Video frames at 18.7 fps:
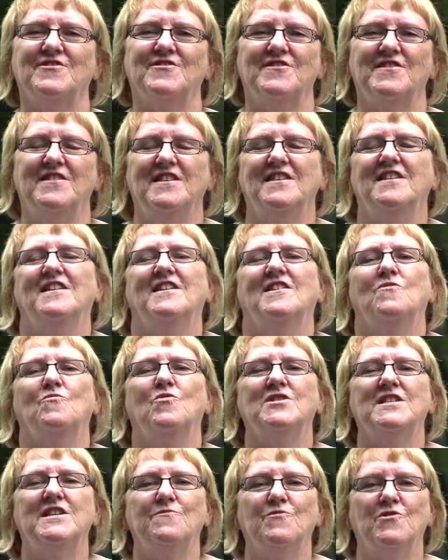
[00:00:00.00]
on
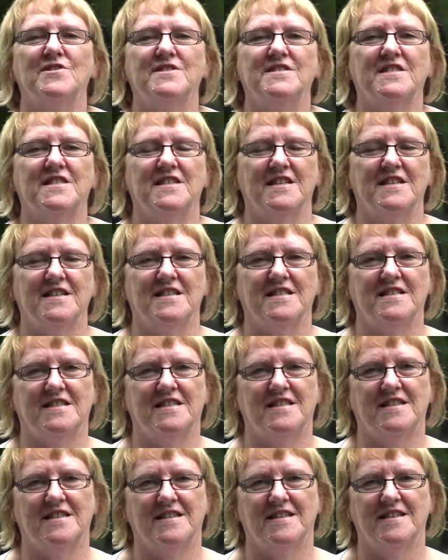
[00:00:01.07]
what it was
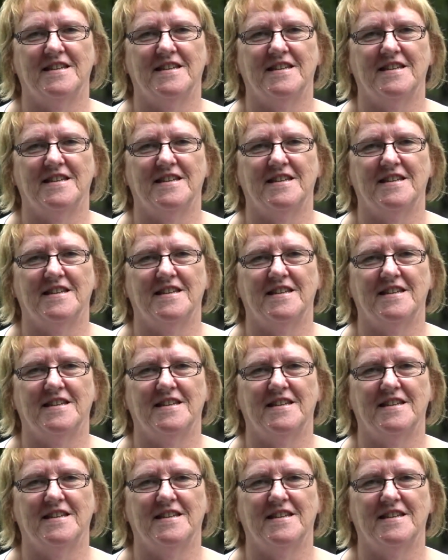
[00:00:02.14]
that